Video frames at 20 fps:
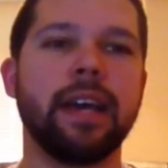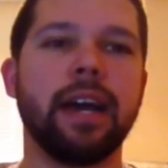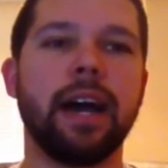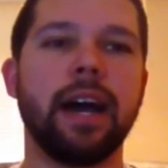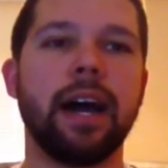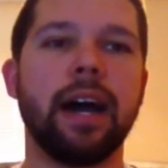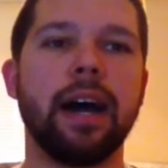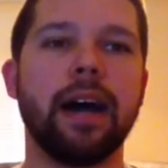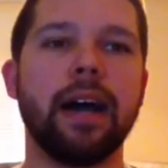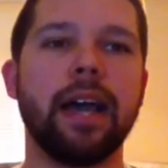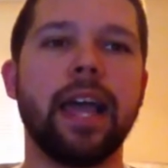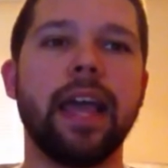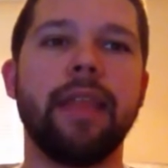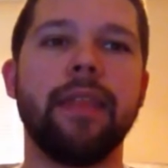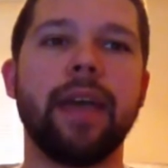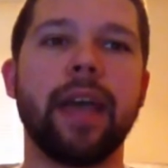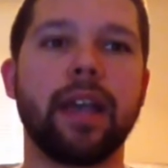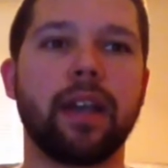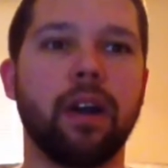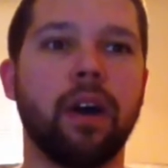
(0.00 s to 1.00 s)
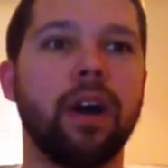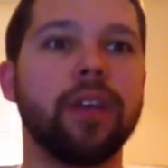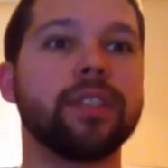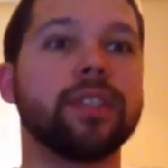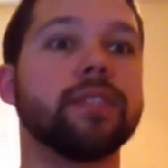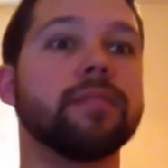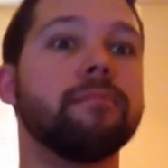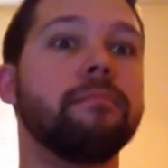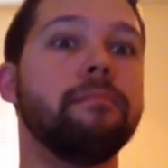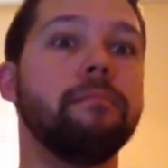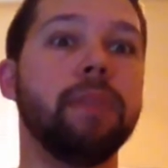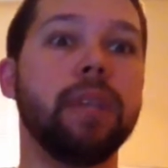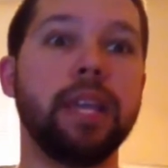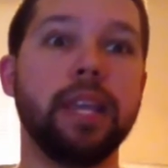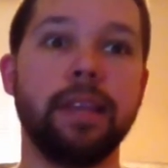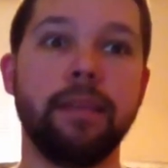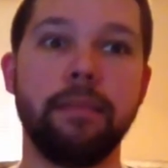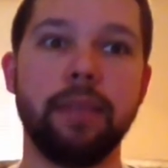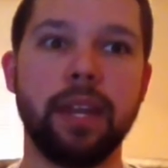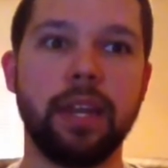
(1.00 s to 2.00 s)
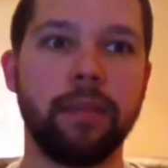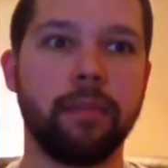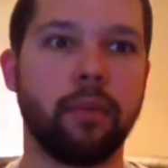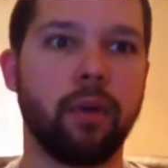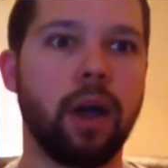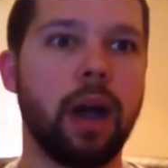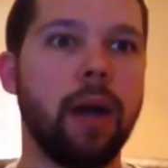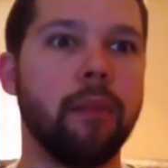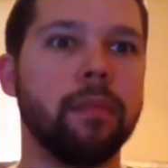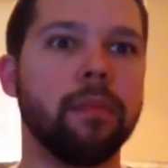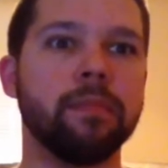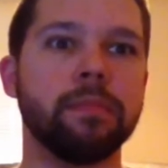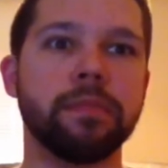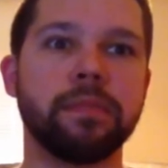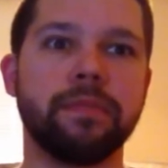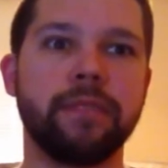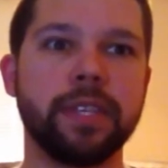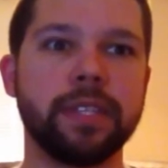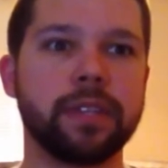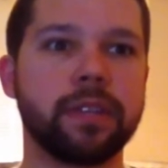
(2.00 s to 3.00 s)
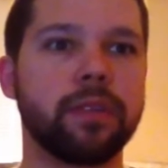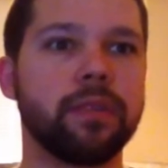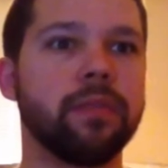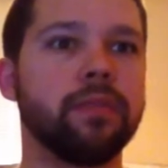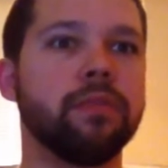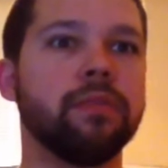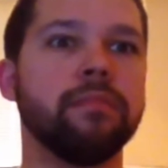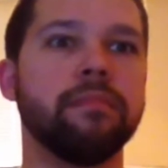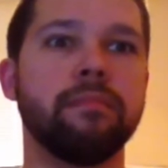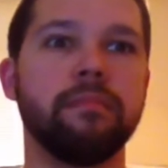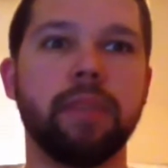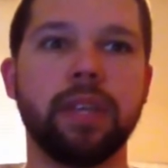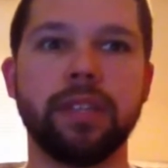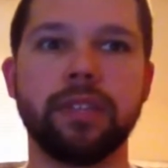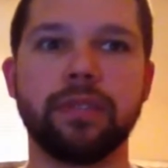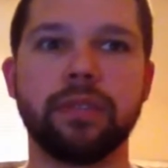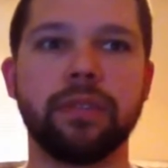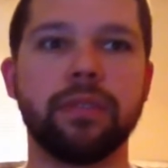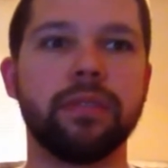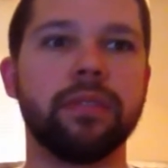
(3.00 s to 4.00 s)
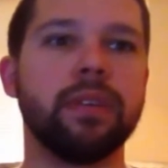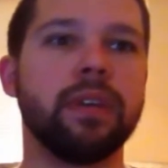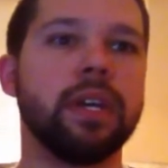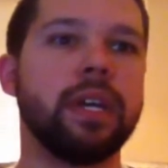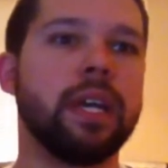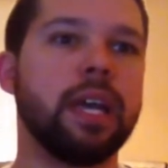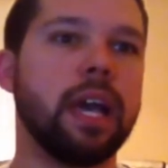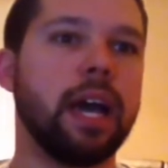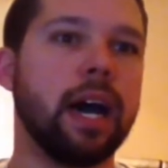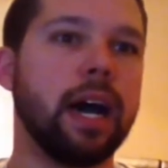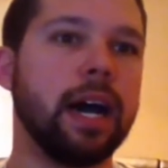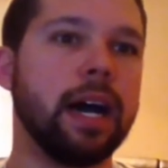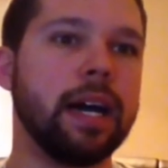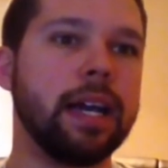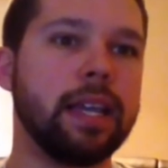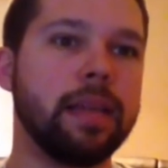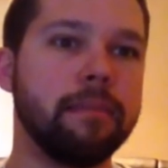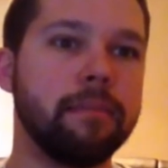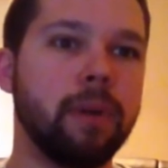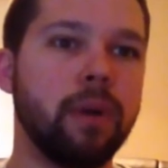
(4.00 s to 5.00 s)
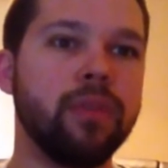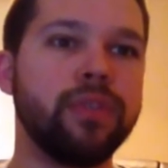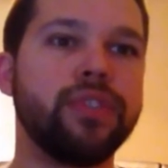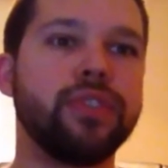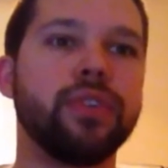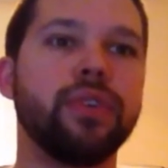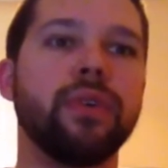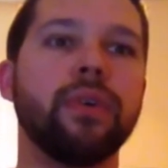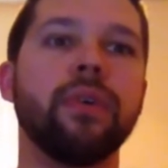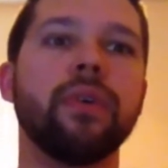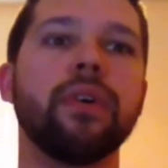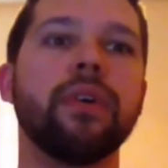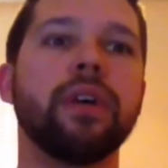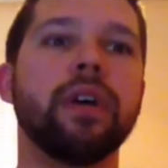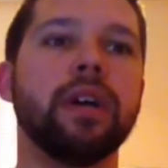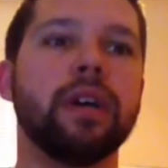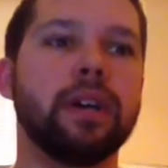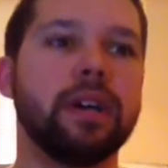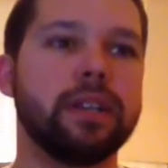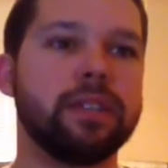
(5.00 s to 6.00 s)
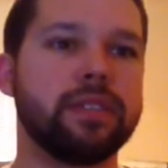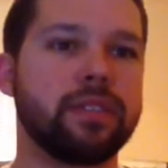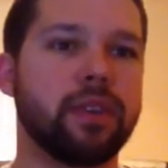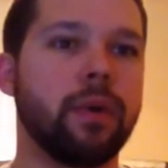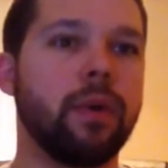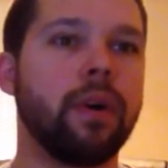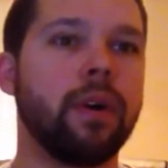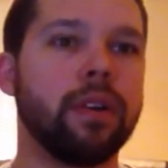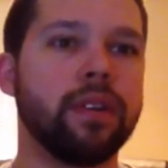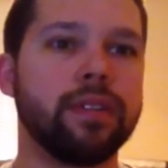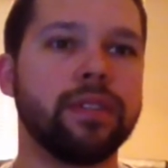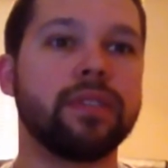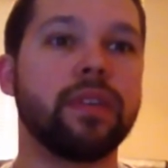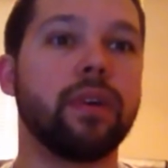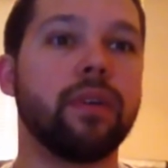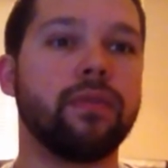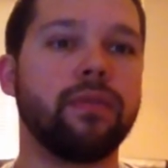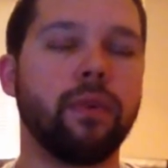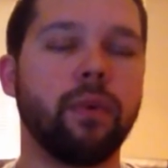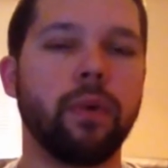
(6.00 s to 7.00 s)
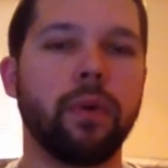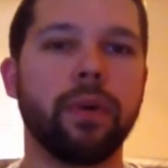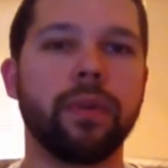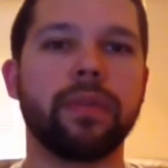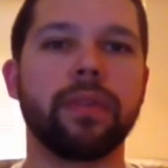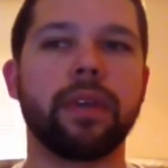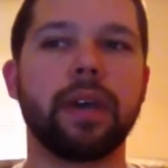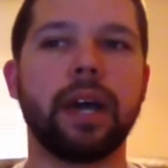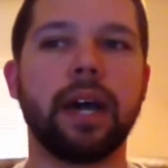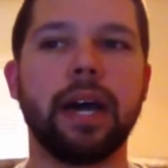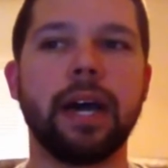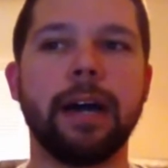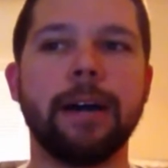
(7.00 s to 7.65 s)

And that causes many, many problems: physical, mental, emotional, so on and so forth.